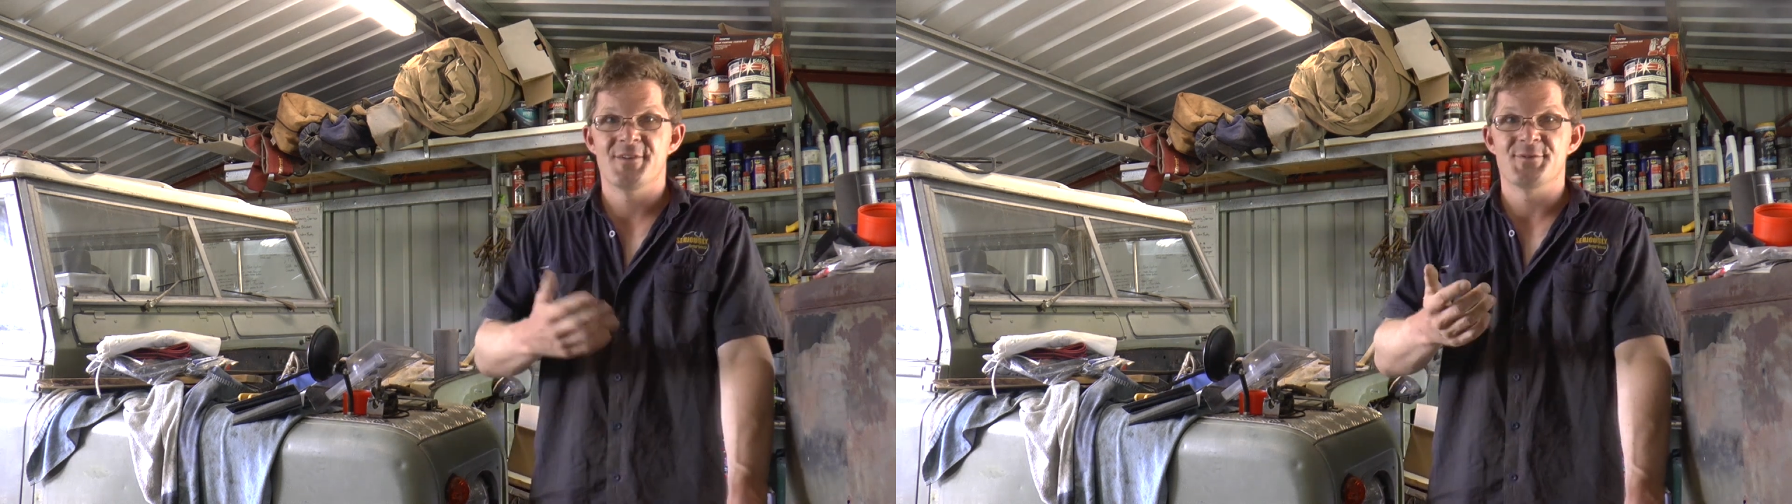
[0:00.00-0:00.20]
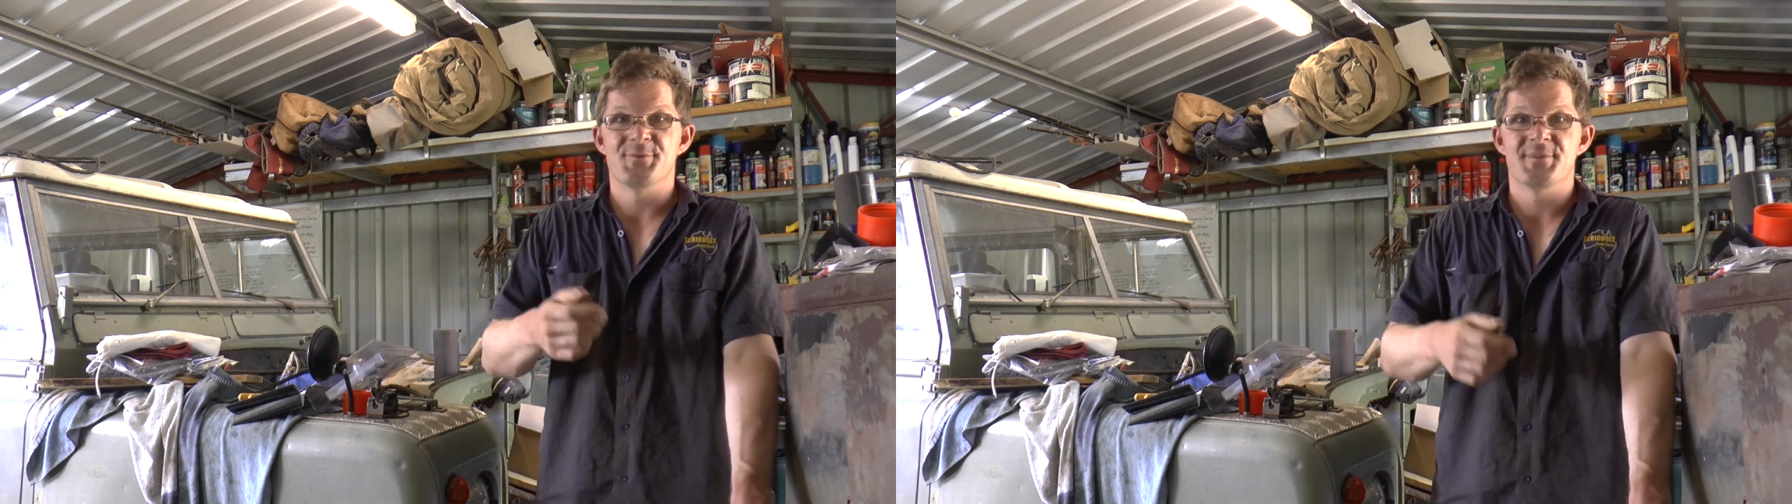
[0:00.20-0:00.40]

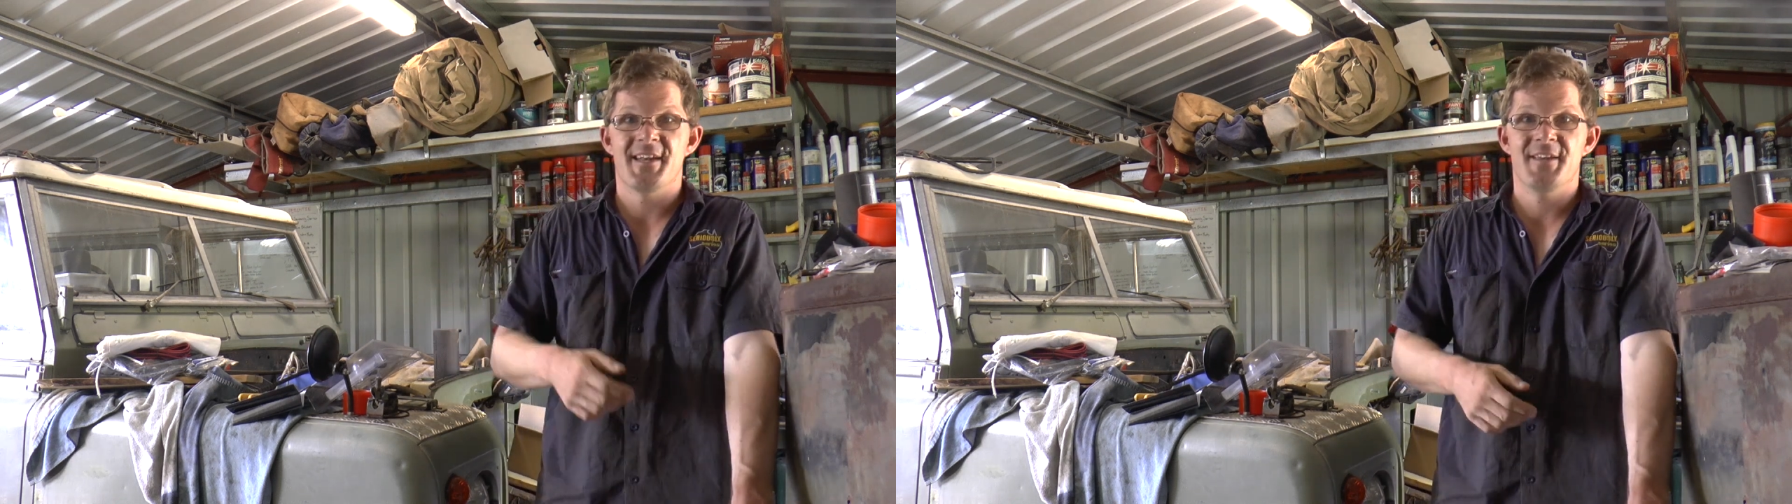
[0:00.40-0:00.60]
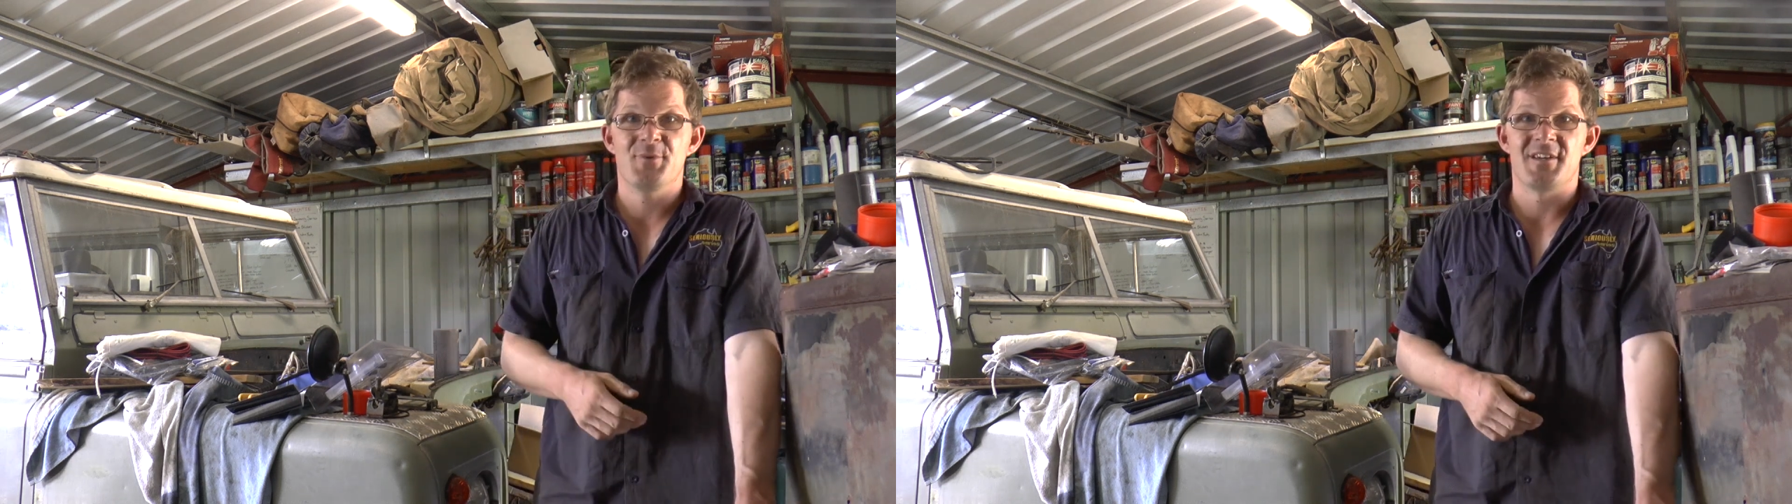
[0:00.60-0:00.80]
because it was a
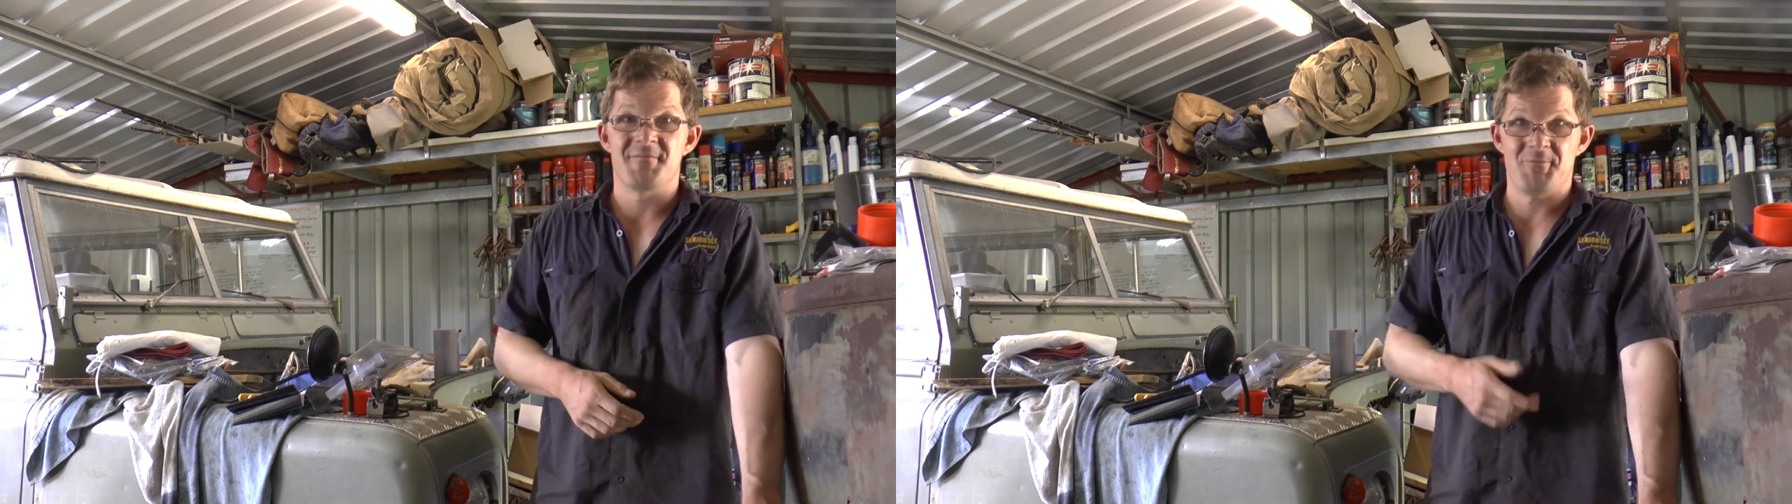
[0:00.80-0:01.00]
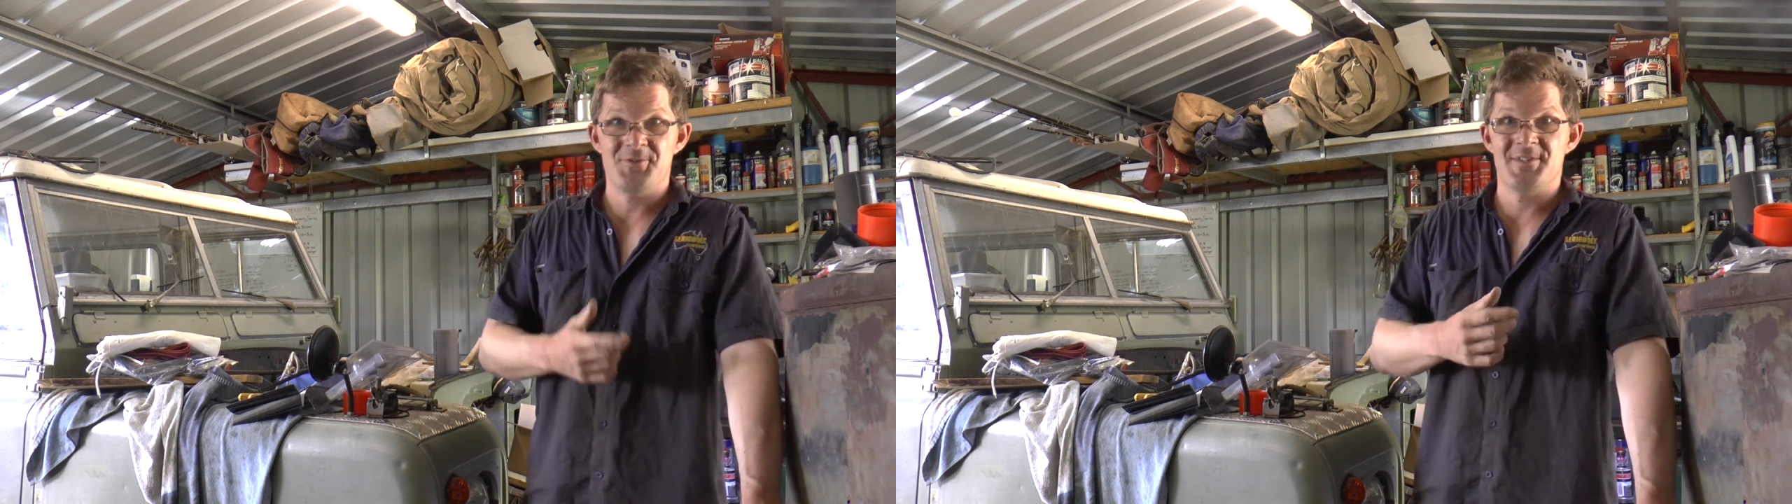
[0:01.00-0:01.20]
headwind,
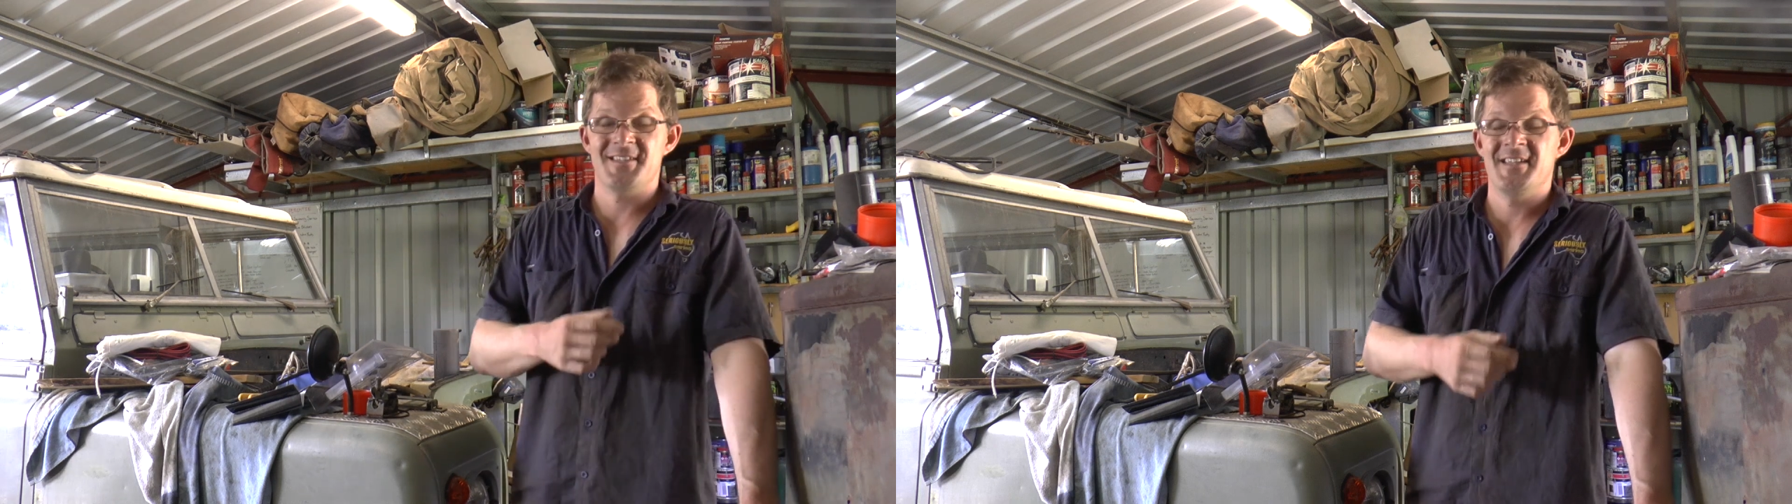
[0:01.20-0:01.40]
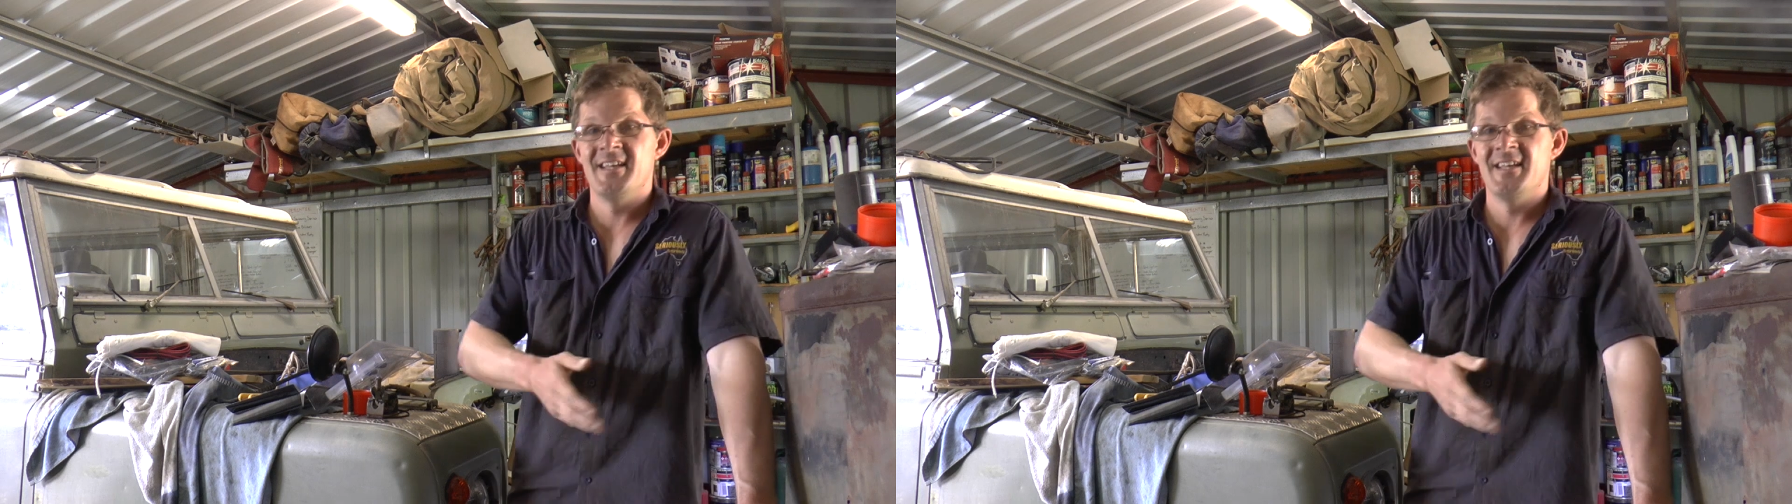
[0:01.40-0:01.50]
wasn't it?